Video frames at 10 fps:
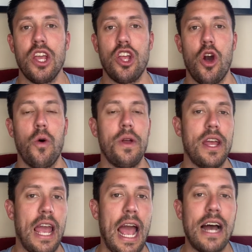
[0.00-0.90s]
You know,
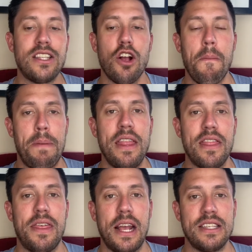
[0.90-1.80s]
has there been
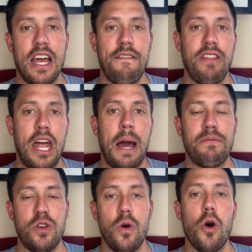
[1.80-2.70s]
things that have led
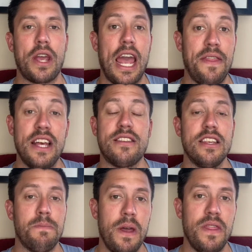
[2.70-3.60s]
up to, okay, this
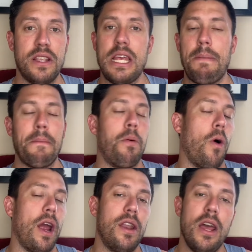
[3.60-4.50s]
has been the tipping
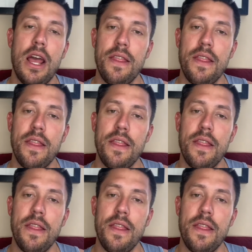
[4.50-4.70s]
point,